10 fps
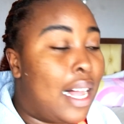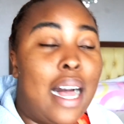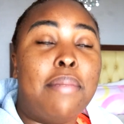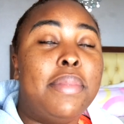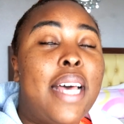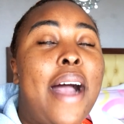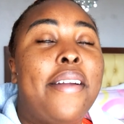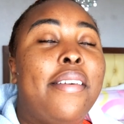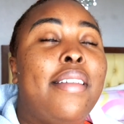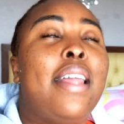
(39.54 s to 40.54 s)
I'm
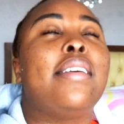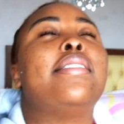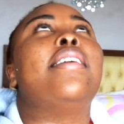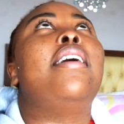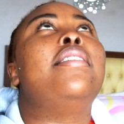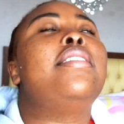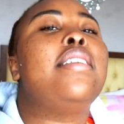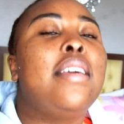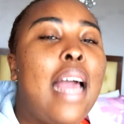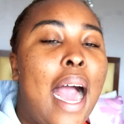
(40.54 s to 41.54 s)
tired and
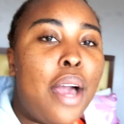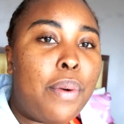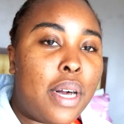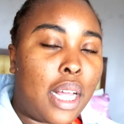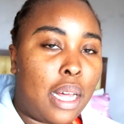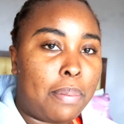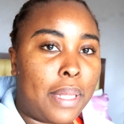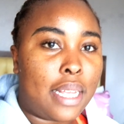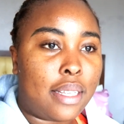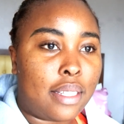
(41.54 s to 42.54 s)
exhausted. I woke up
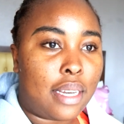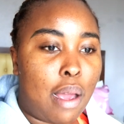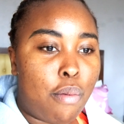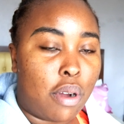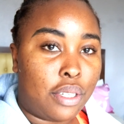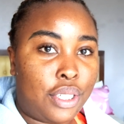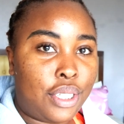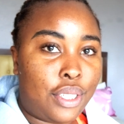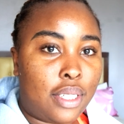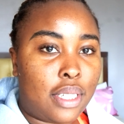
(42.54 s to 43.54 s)
later than I
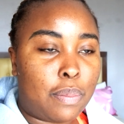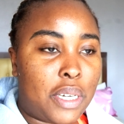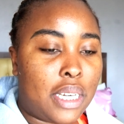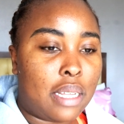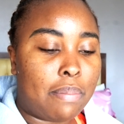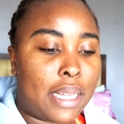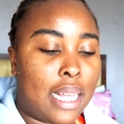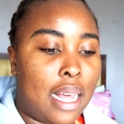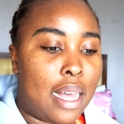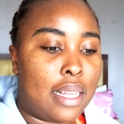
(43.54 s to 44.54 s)
wanted to this morning
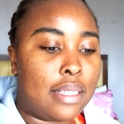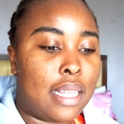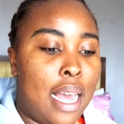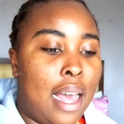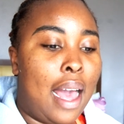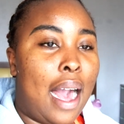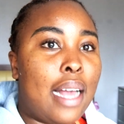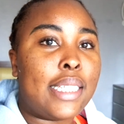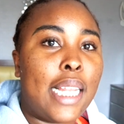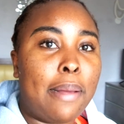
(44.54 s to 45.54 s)
because
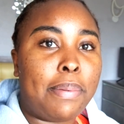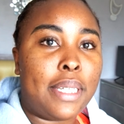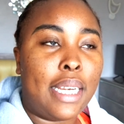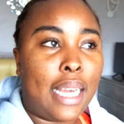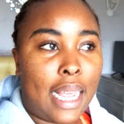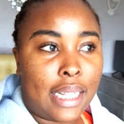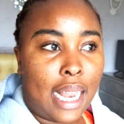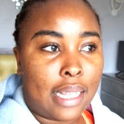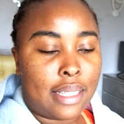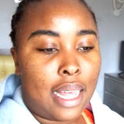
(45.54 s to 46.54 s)
I slept late
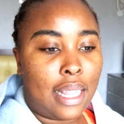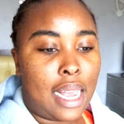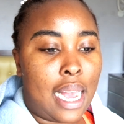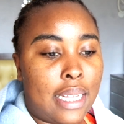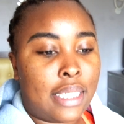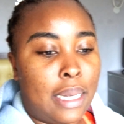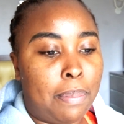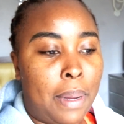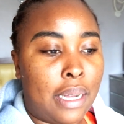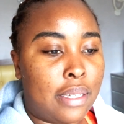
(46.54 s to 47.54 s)
last night. Like, I
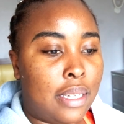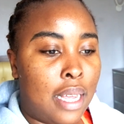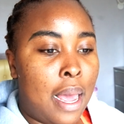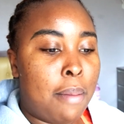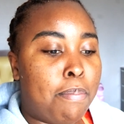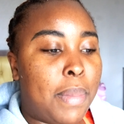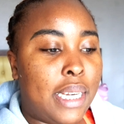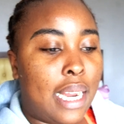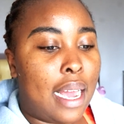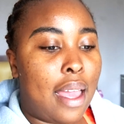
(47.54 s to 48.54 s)
slept past
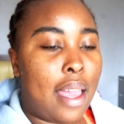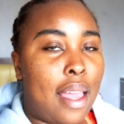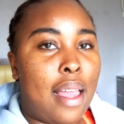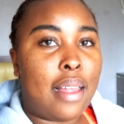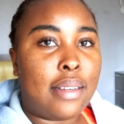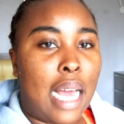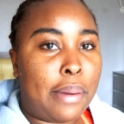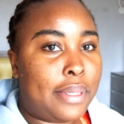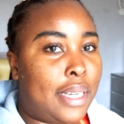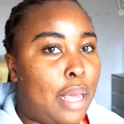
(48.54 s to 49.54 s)
midnight and
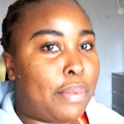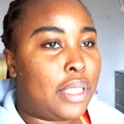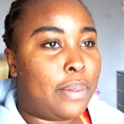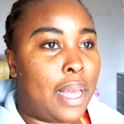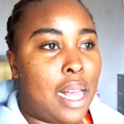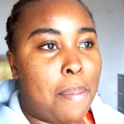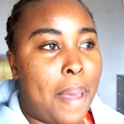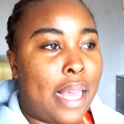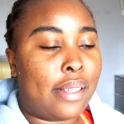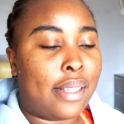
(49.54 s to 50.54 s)
I wasn't able to wake up
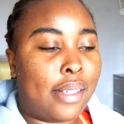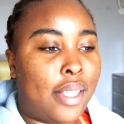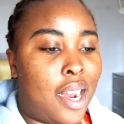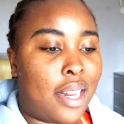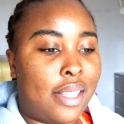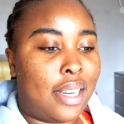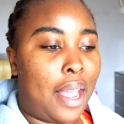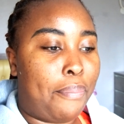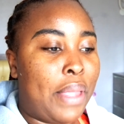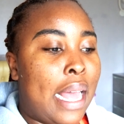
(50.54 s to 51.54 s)
at six thirty
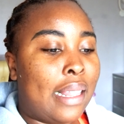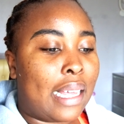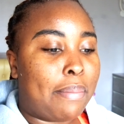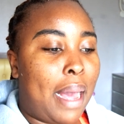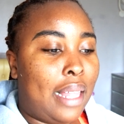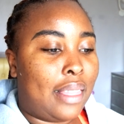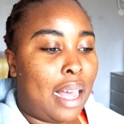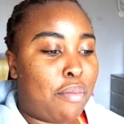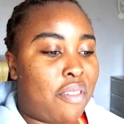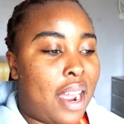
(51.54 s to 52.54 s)
today. Like, my
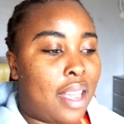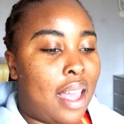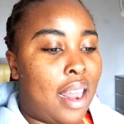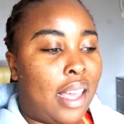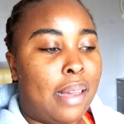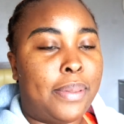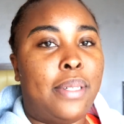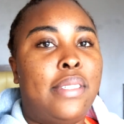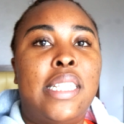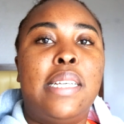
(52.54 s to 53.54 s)
alarm rang and I kept
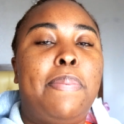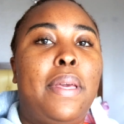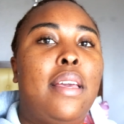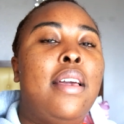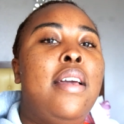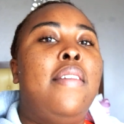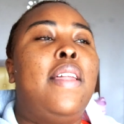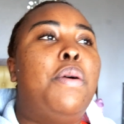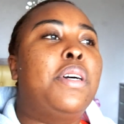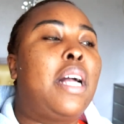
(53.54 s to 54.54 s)
on sleeping,
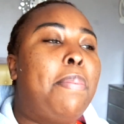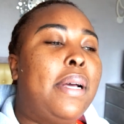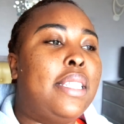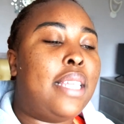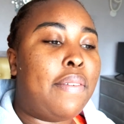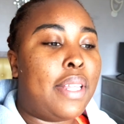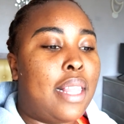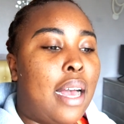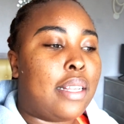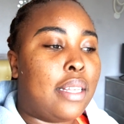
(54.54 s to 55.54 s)
then I woke up at seven
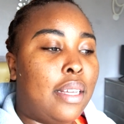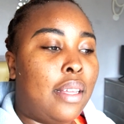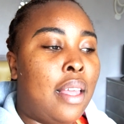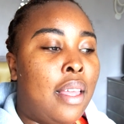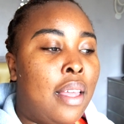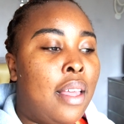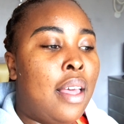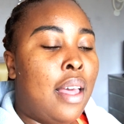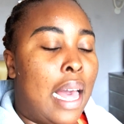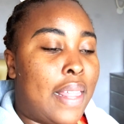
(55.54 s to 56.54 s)
thirty
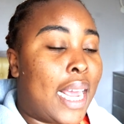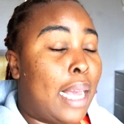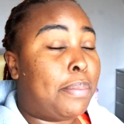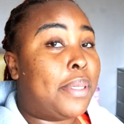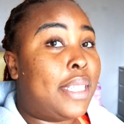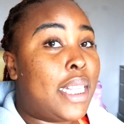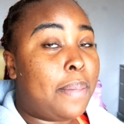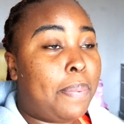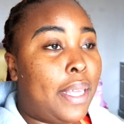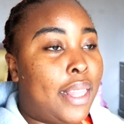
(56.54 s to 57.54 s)
and then I kept on
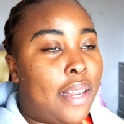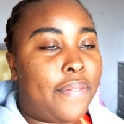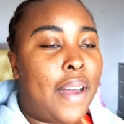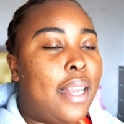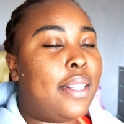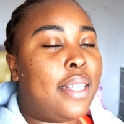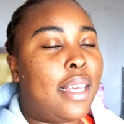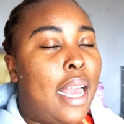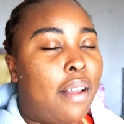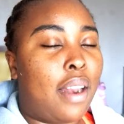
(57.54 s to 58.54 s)
sleeping, and then
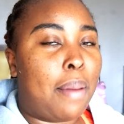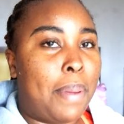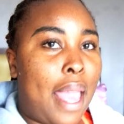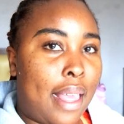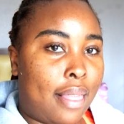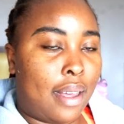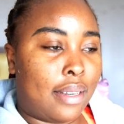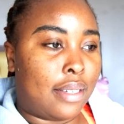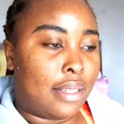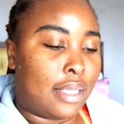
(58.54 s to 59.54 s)
finally I got up at eight
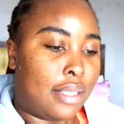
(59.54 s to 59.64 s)
thirty.